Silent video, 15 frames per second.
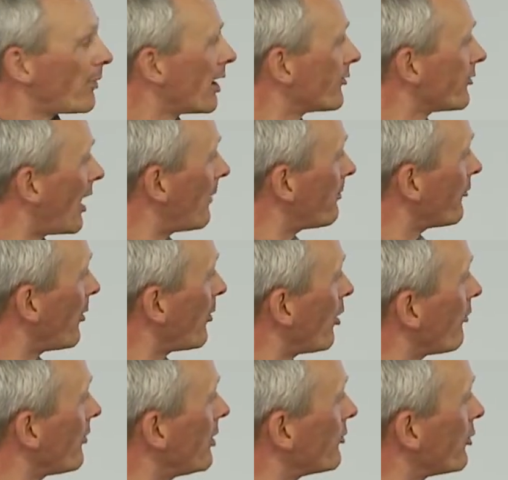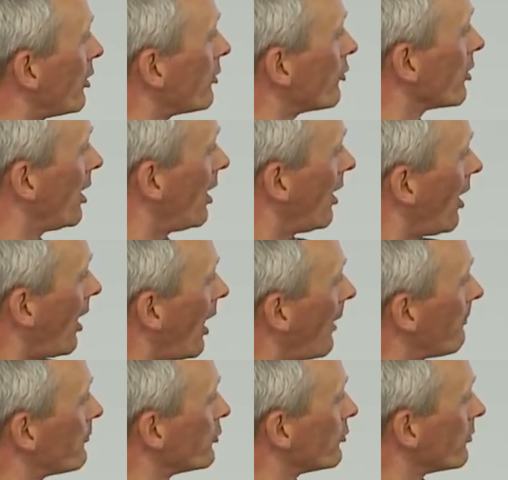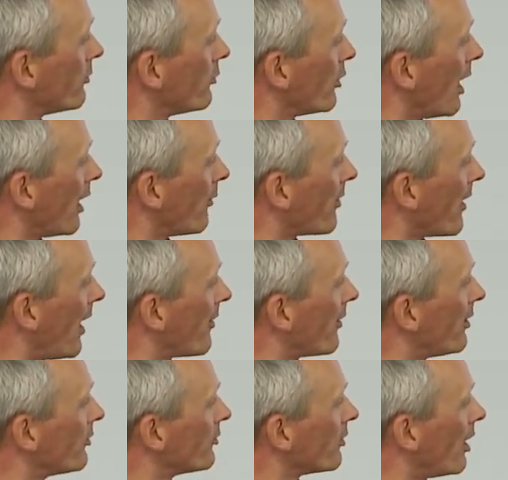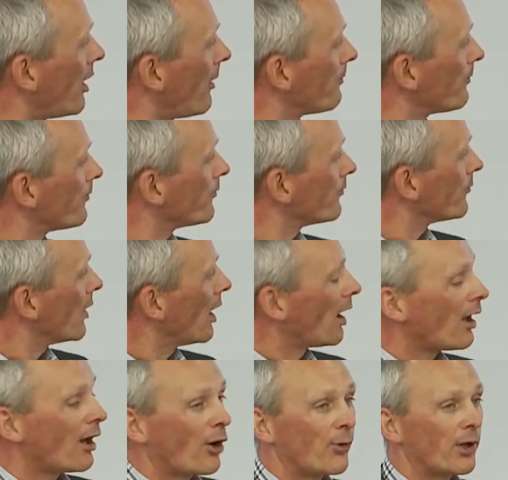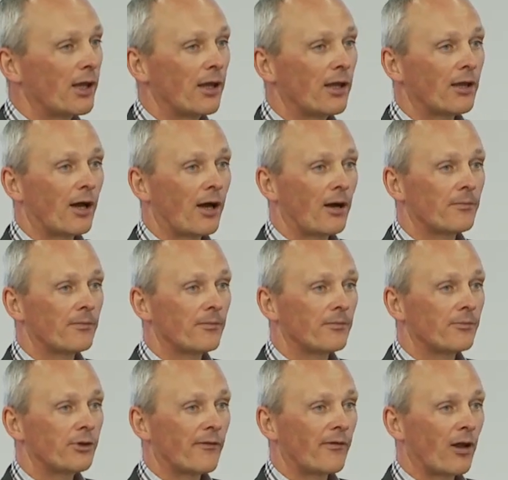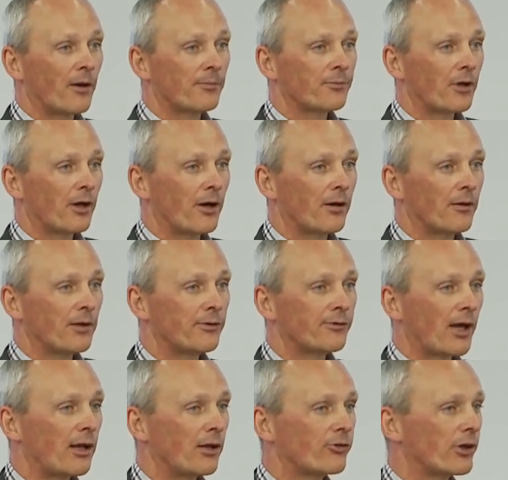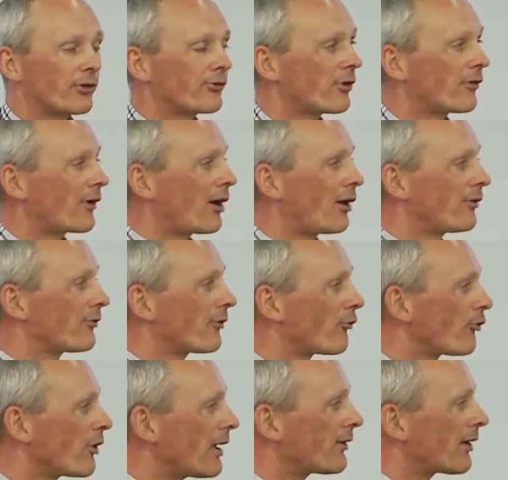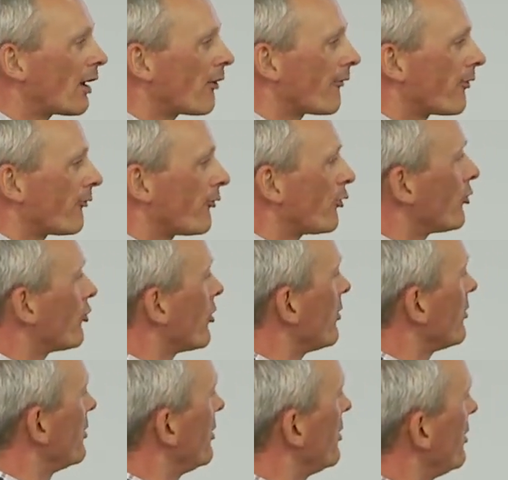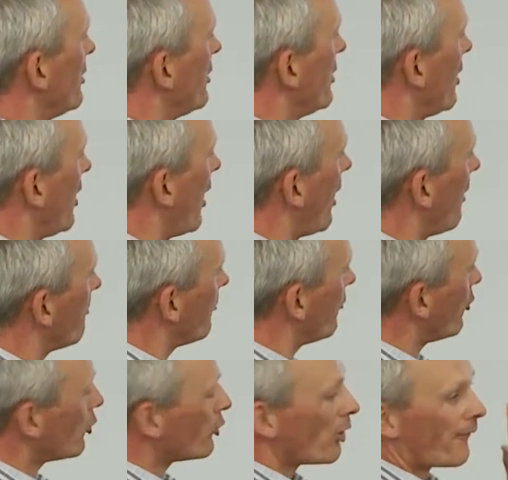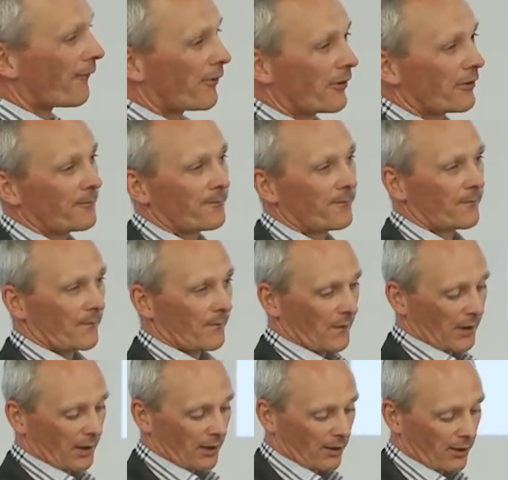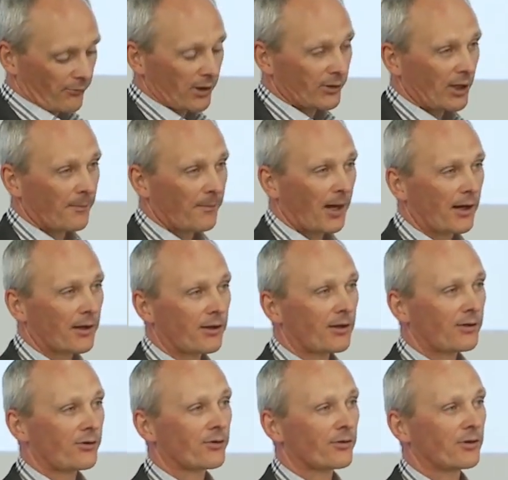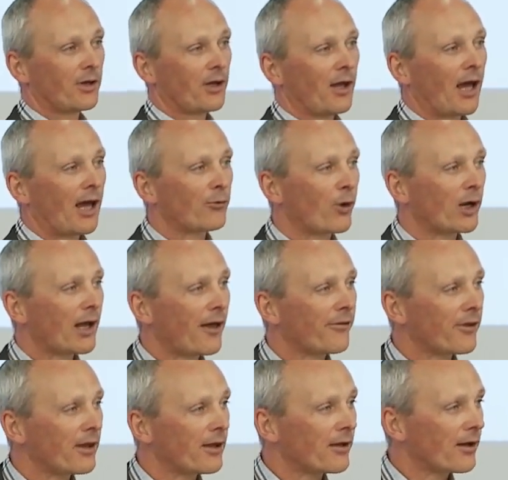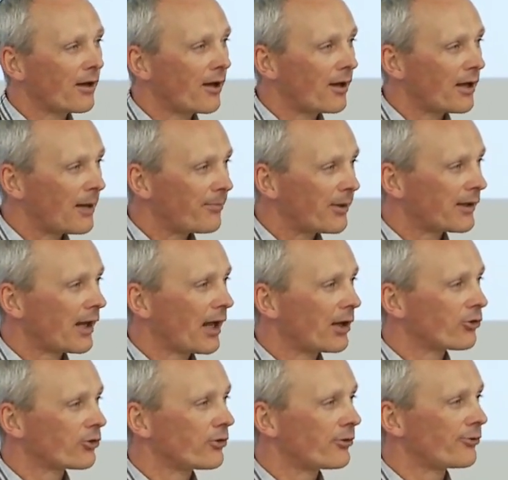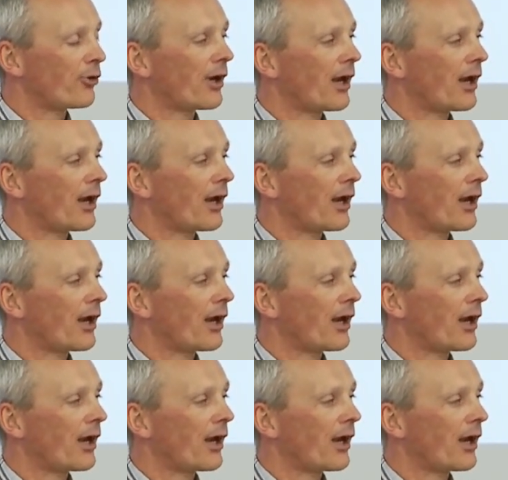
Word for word: example from our research, um, together with others, um, we um, developed uh, intelligence around retail of the future uh, future of the uh, retail market, and what are the uh, implications for